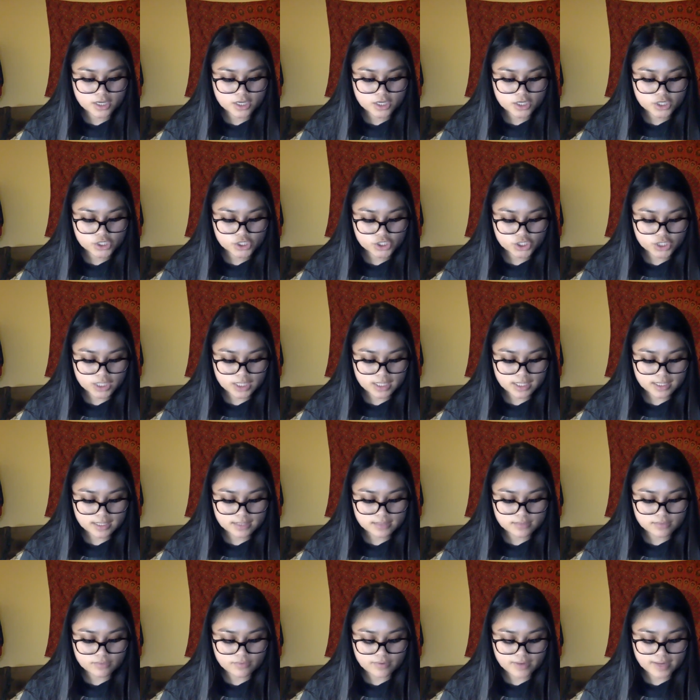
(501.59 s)
straining
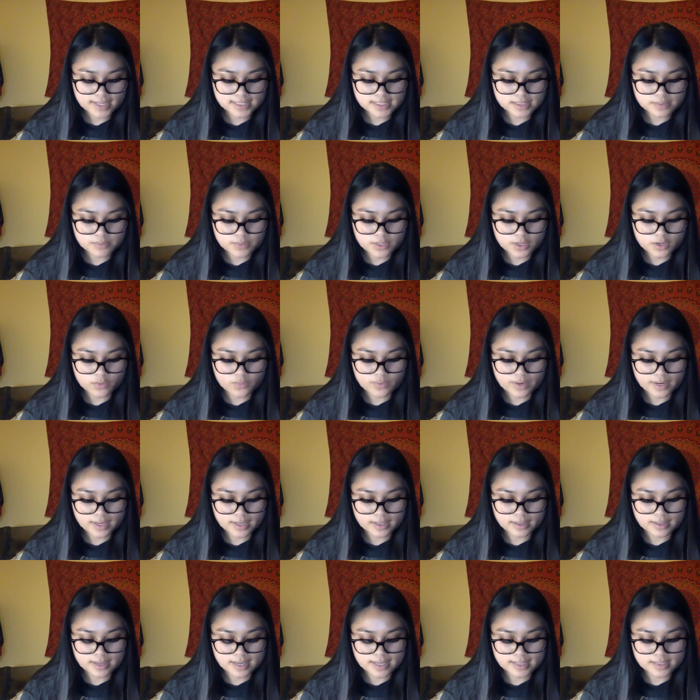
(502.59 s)
to find something
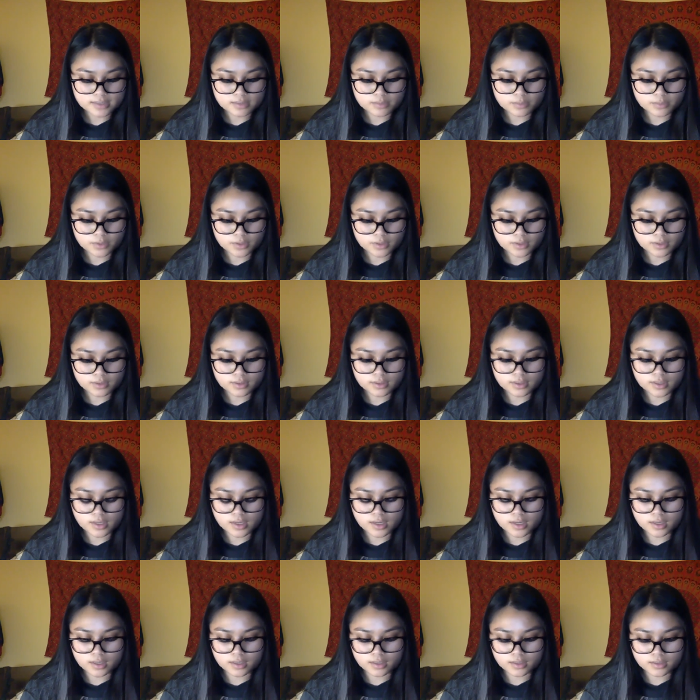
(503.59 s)
recognizable
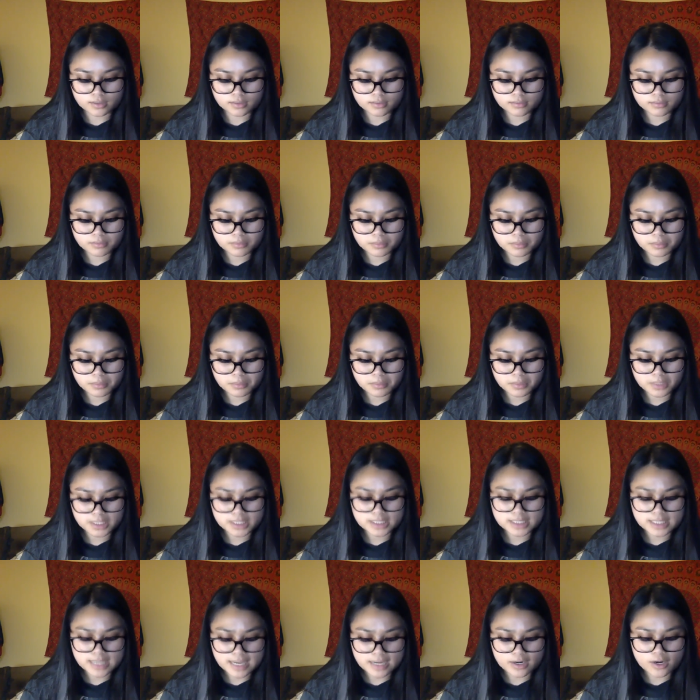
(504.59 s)
all
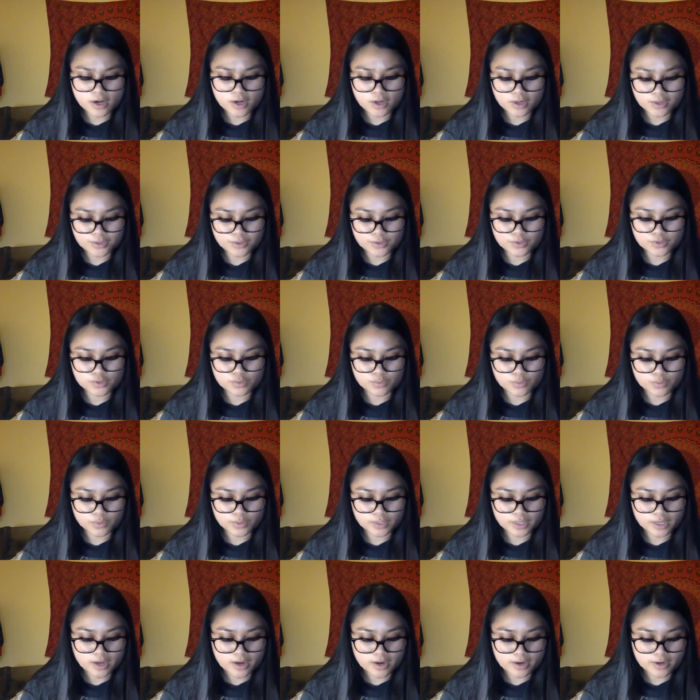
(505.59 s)
inside all those
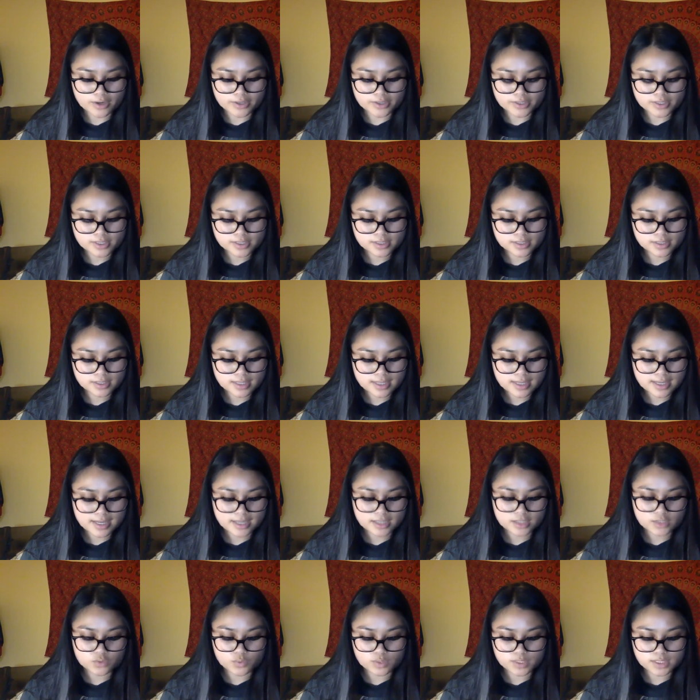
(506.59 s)
rolling R's
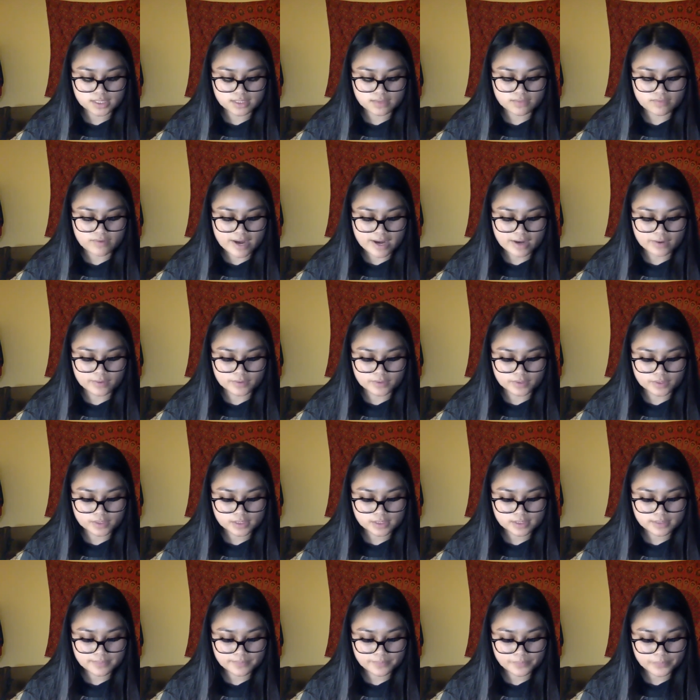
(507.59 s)
and twisted vowels.